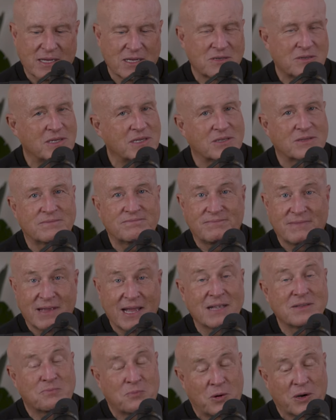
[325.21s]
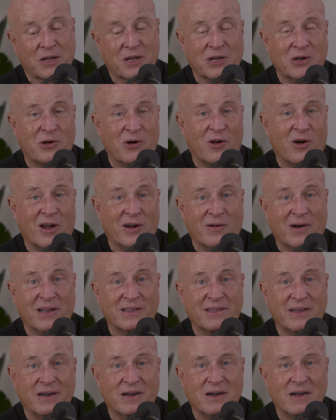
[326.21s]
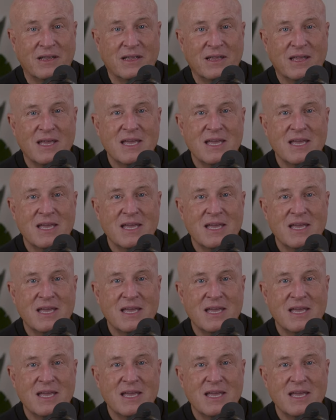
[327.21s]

that's a pretty good drawing right there.